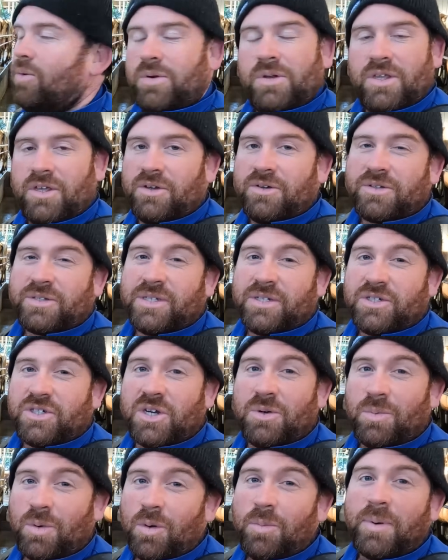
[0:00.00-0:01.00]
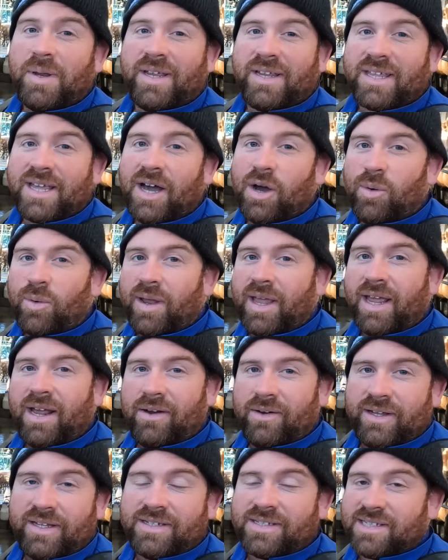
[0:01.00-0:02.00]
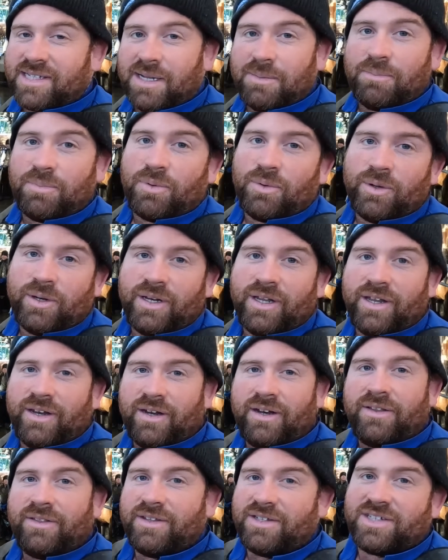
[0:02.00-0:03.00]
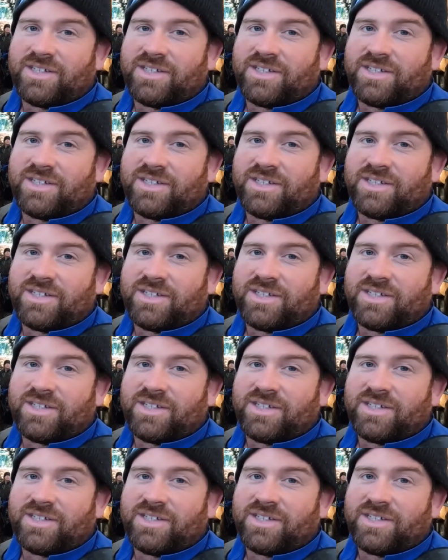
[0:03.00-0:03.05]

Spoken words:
girl, so she will be a cull cow at some point in the